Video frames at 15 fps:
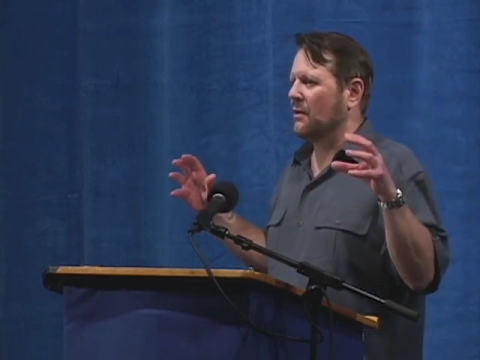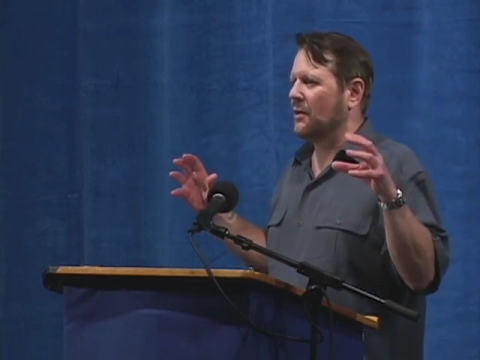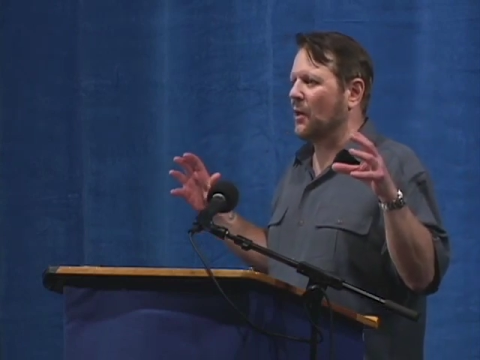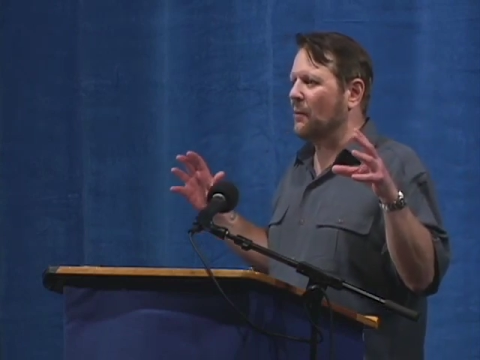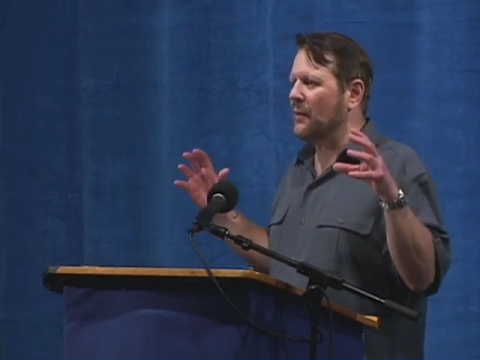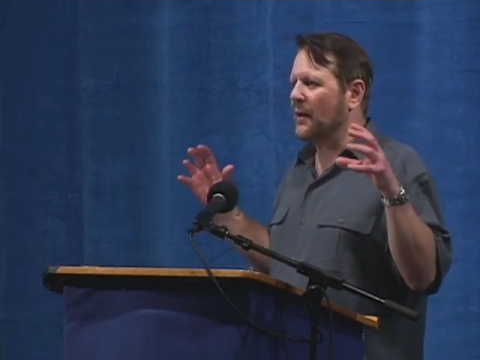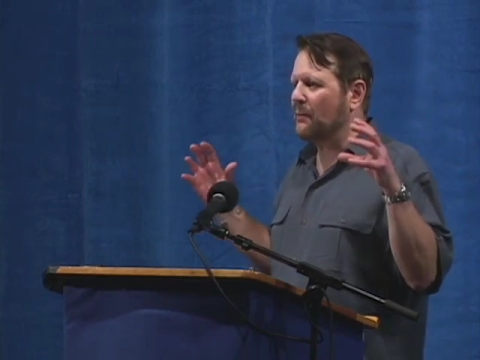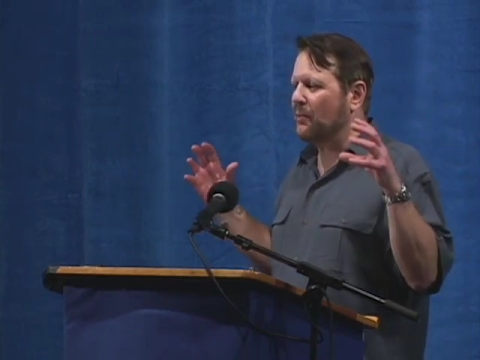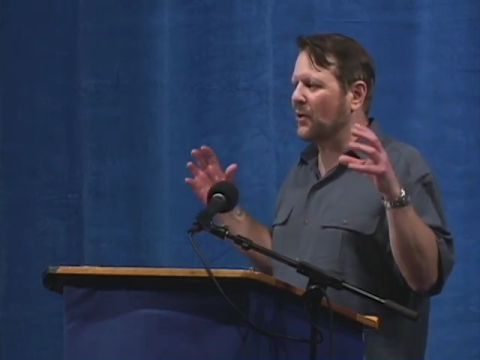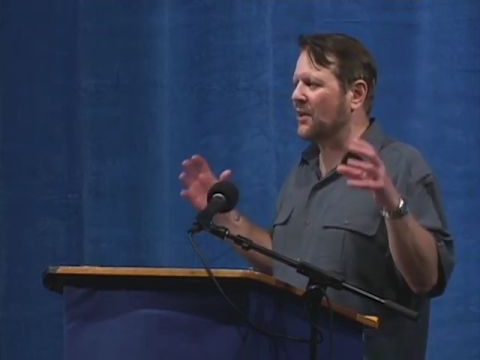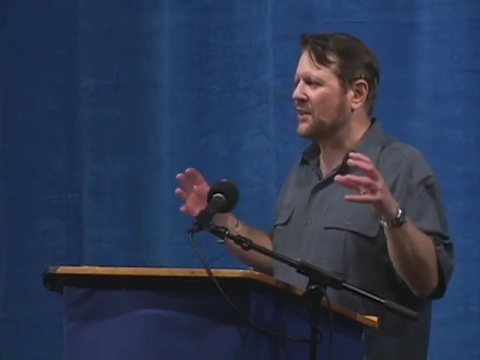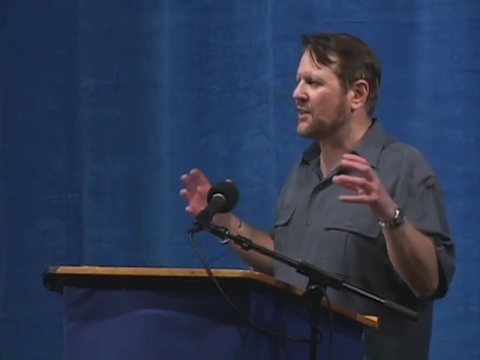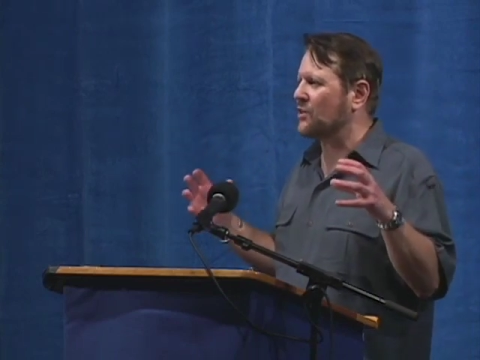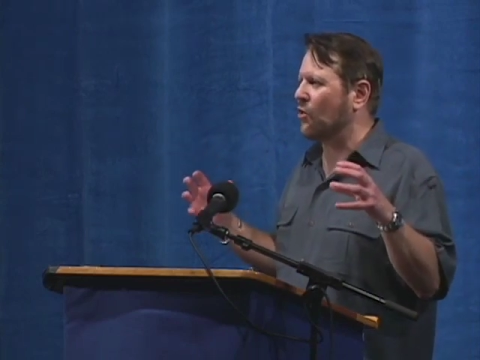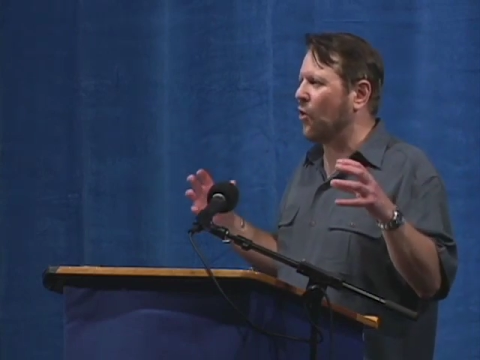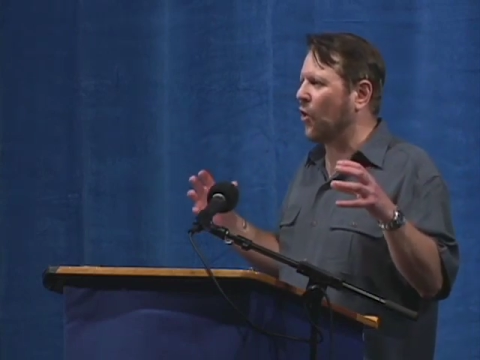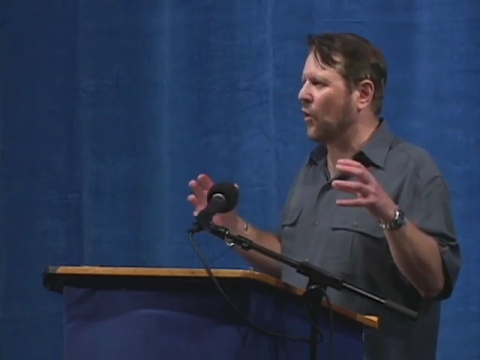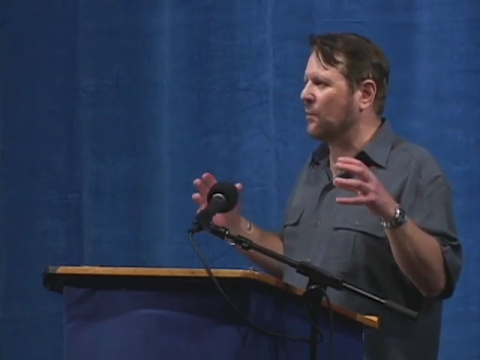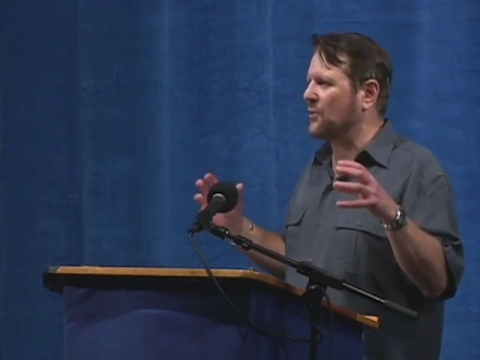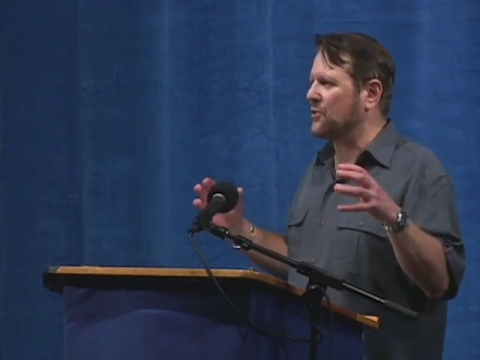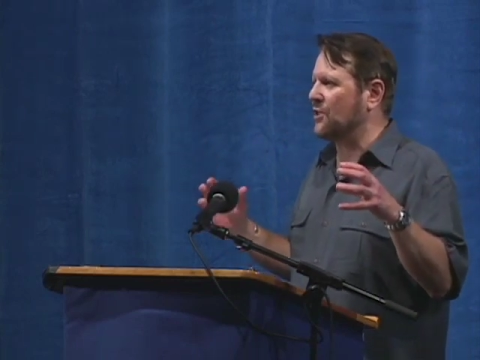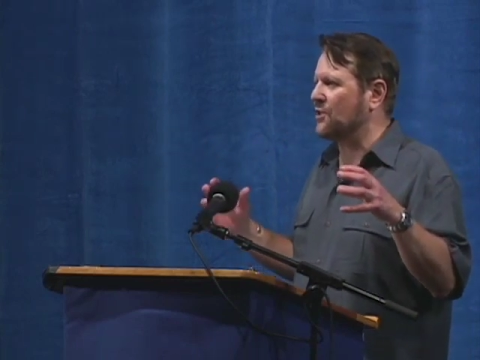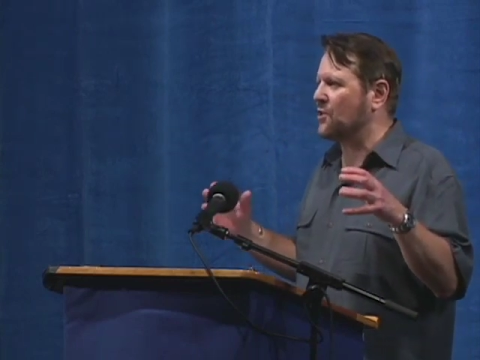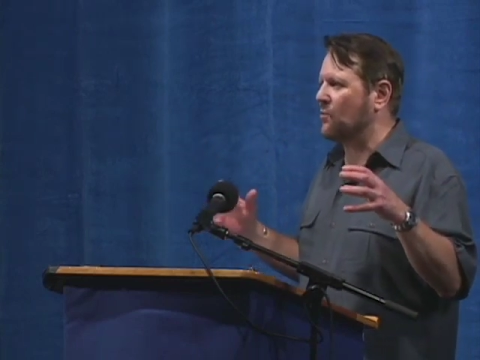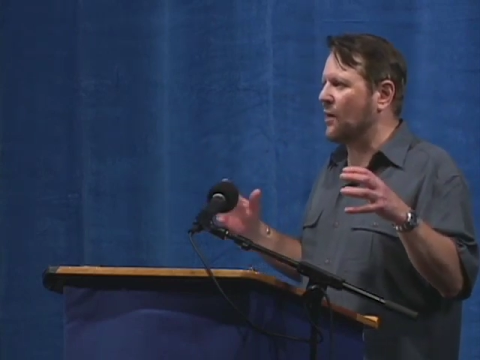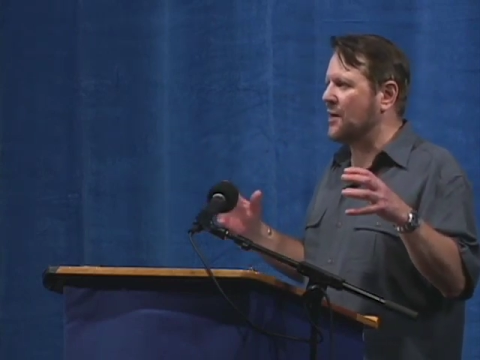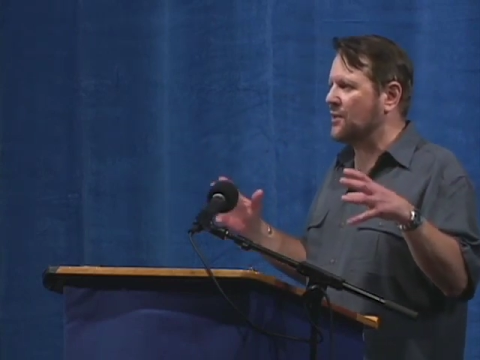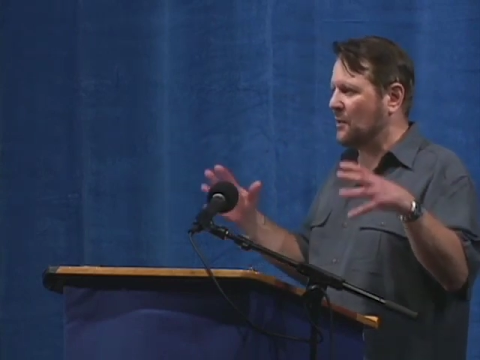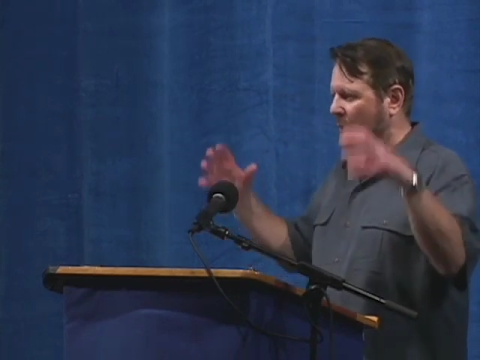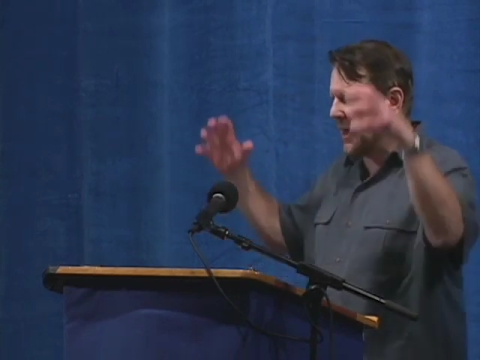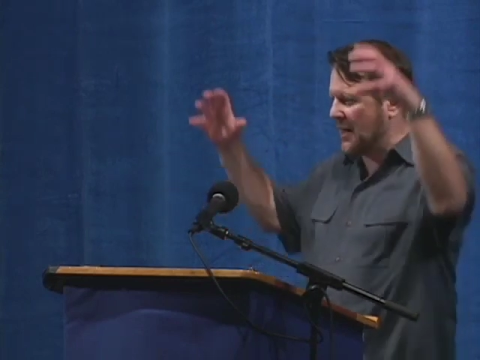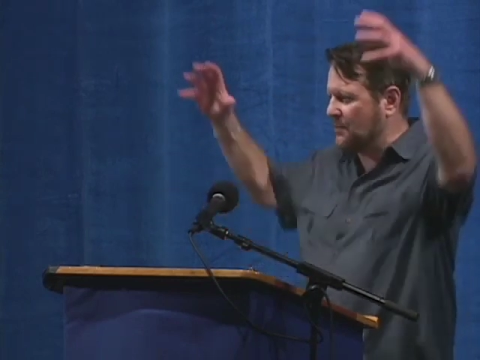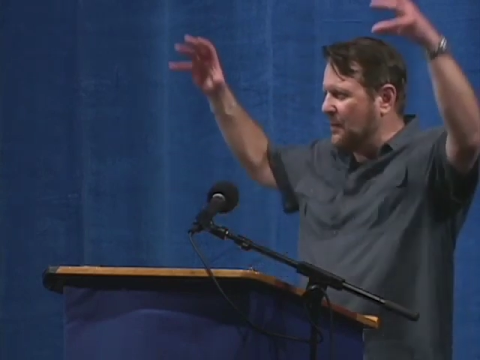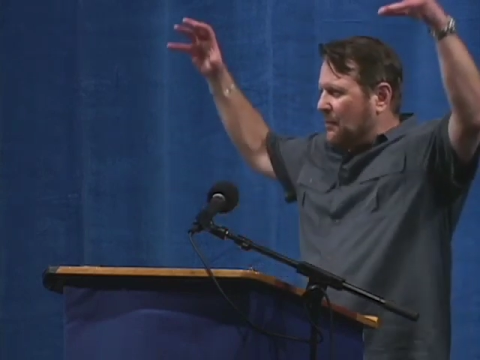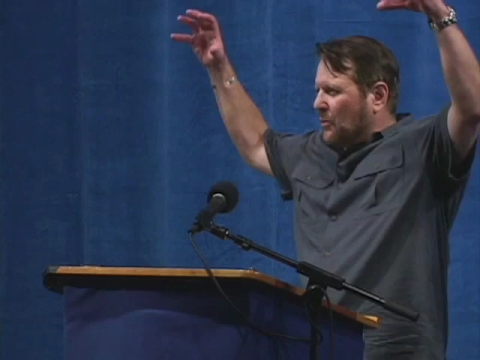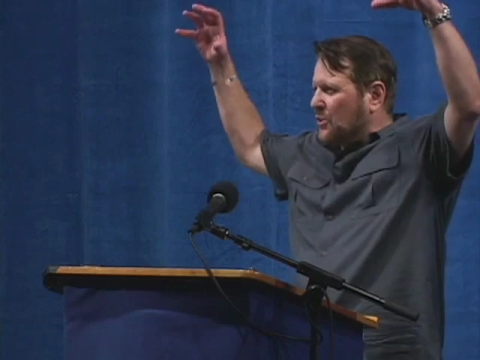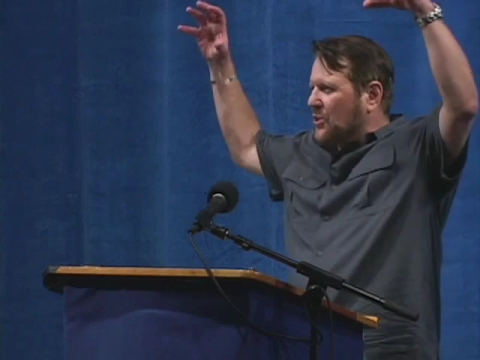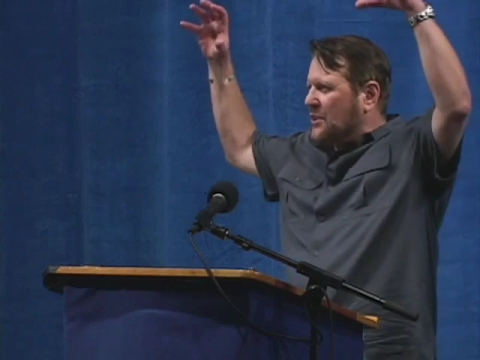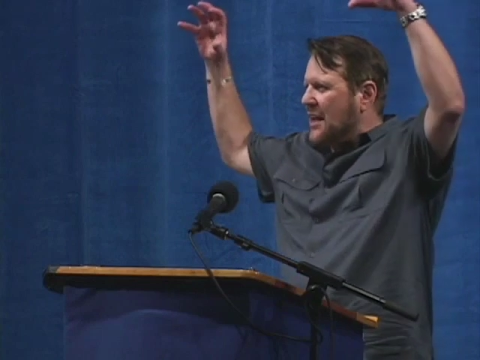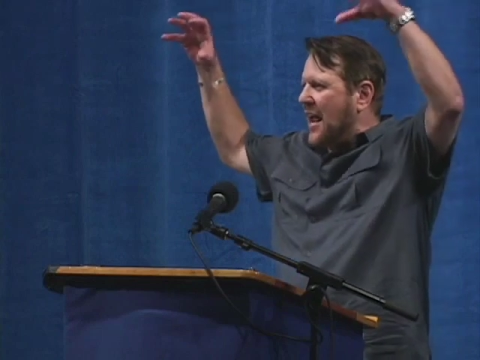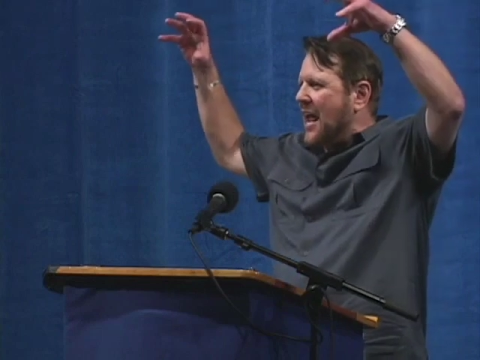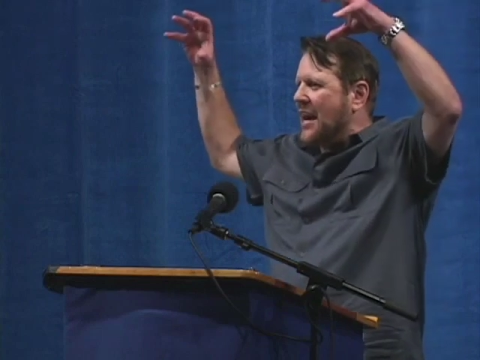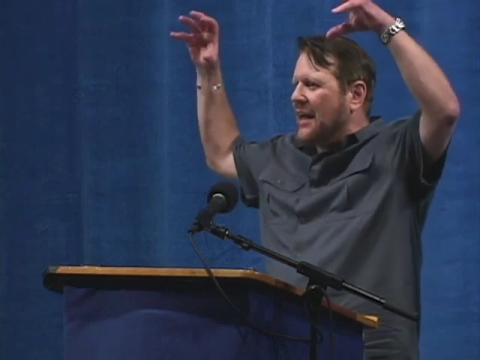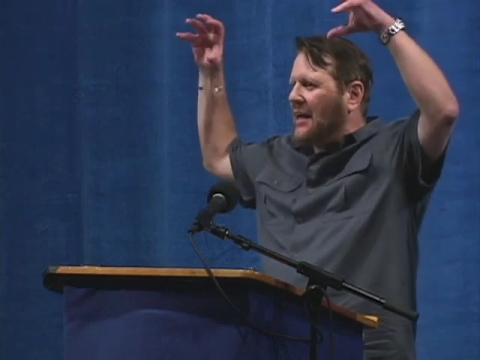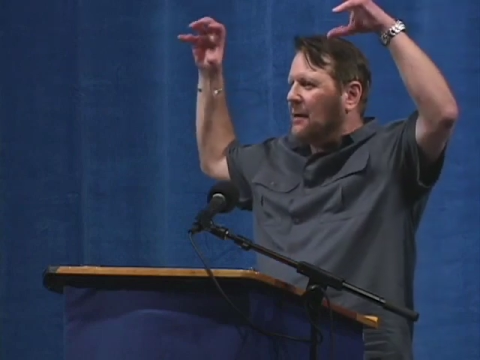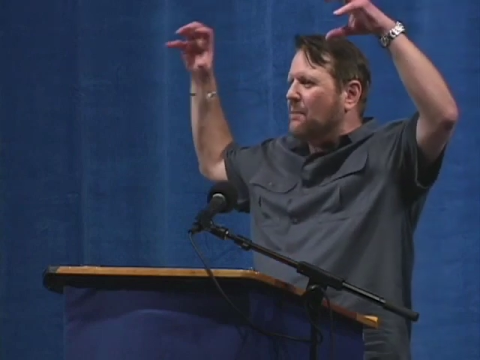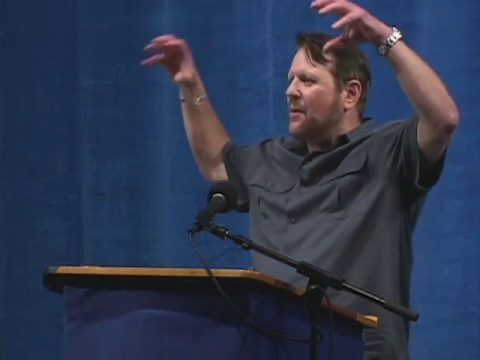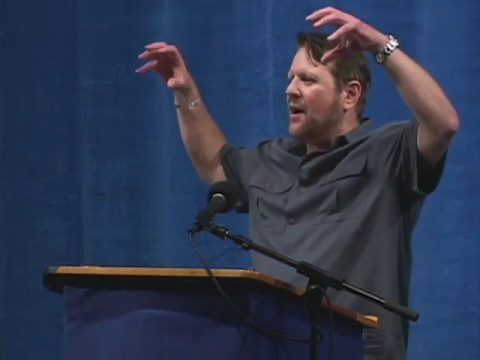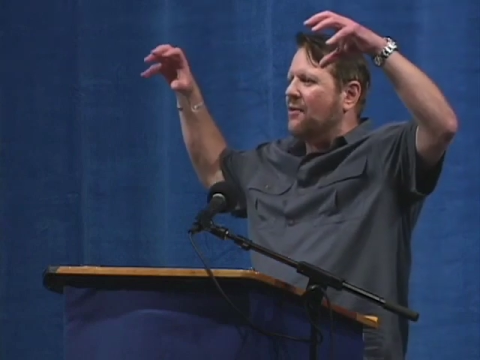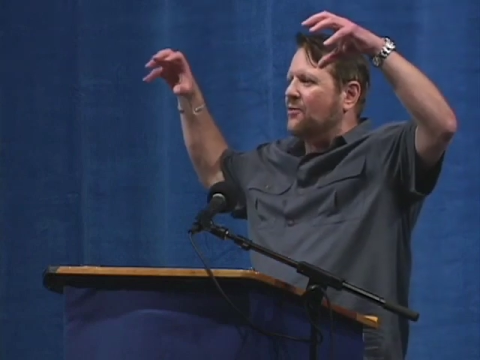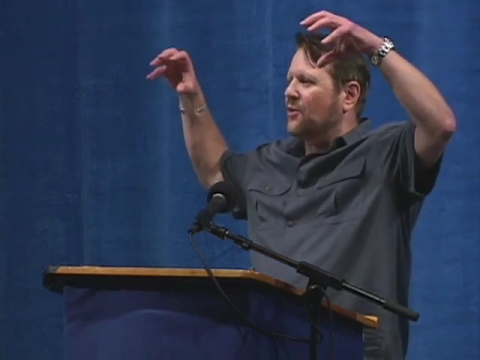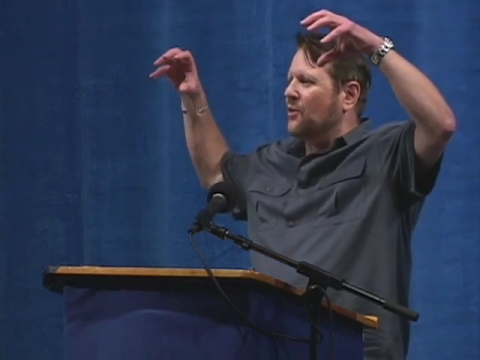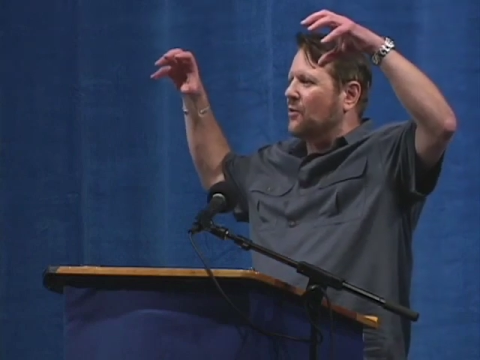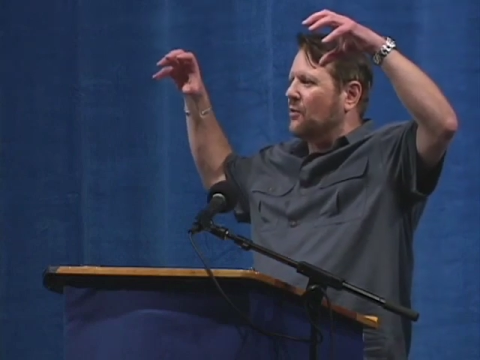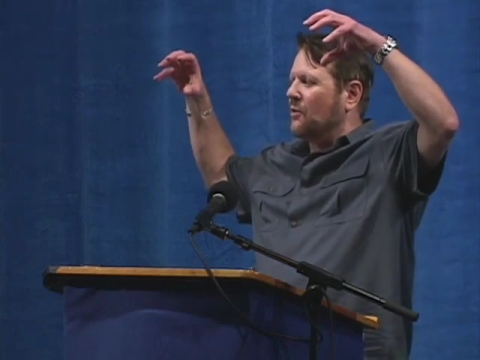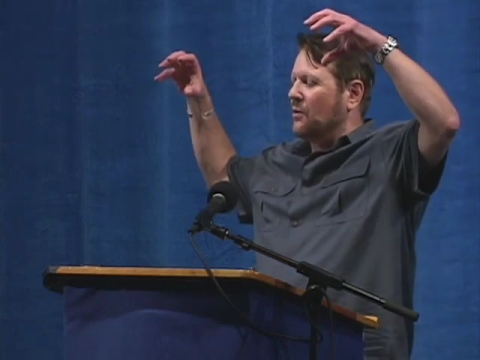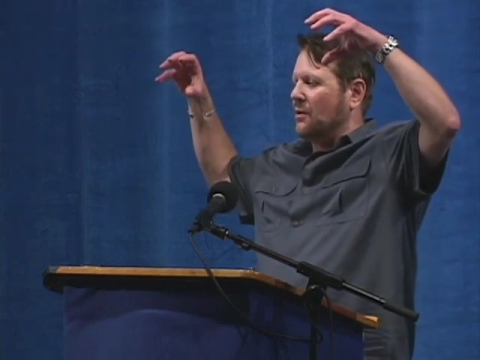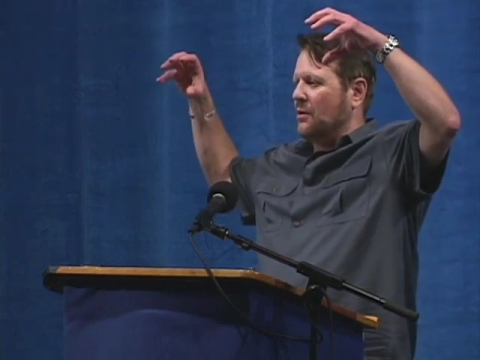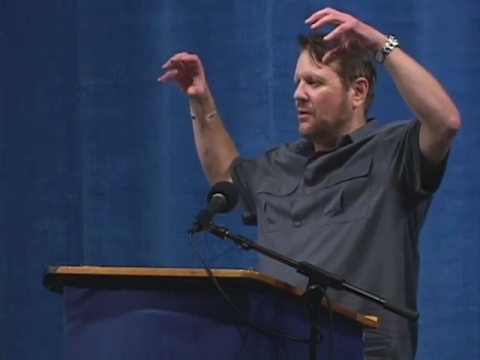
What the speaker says: You're being put in this horrible situation by these people standing above you,